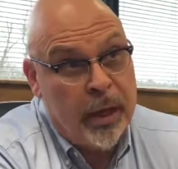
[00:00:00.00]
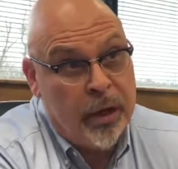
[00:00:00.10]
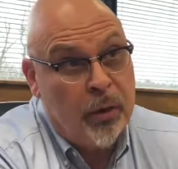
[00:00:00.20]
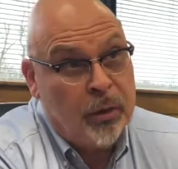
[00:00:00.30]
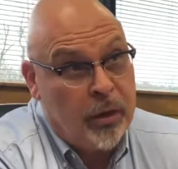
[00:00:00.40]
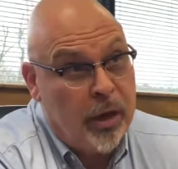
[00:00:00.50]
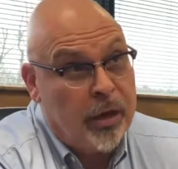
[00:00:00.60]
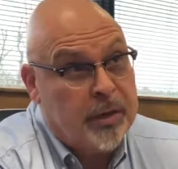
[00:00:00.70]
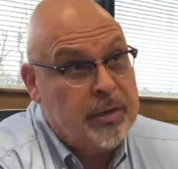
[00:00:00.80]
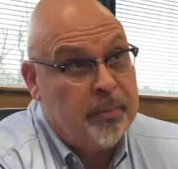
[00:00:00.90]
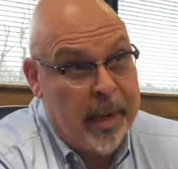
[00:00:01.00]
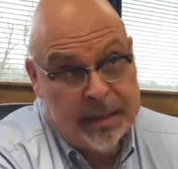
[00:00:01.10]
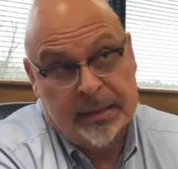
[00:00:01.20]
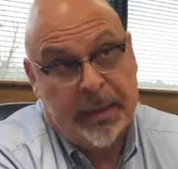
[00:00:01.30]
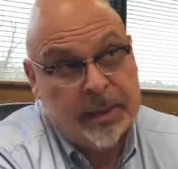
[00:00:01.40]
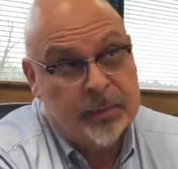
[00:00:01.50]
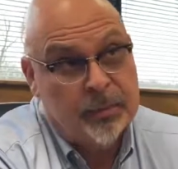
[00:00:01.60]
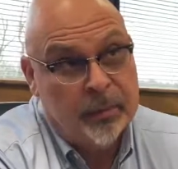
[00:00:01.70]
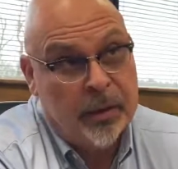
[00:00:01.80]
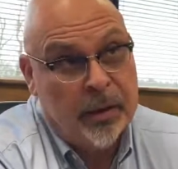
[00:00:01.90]
oak logs to maximize
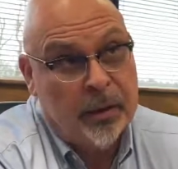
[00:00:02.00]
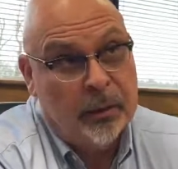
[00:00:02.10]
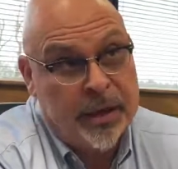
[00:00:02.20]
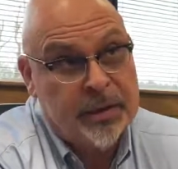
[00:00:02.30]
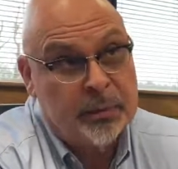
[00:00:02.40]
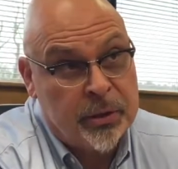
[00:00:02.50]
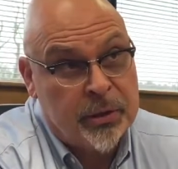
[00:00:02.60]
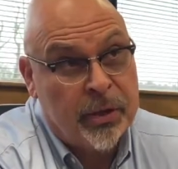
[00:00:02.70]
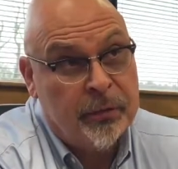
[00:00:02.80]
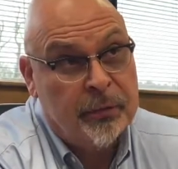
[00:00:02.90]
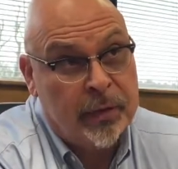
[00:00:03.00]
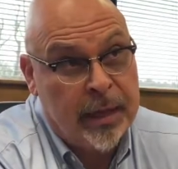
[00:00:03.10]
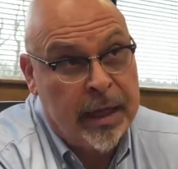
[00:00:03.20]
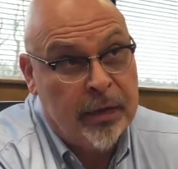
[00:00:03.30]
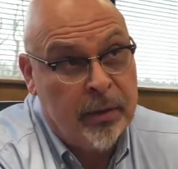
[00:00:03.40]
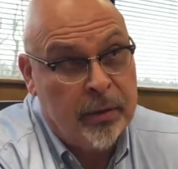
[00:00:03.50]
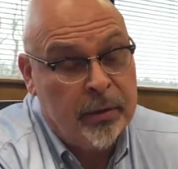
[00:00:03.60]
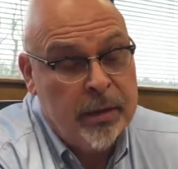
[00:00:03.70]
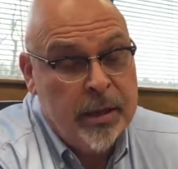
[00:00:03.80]
rates of return for the landowner.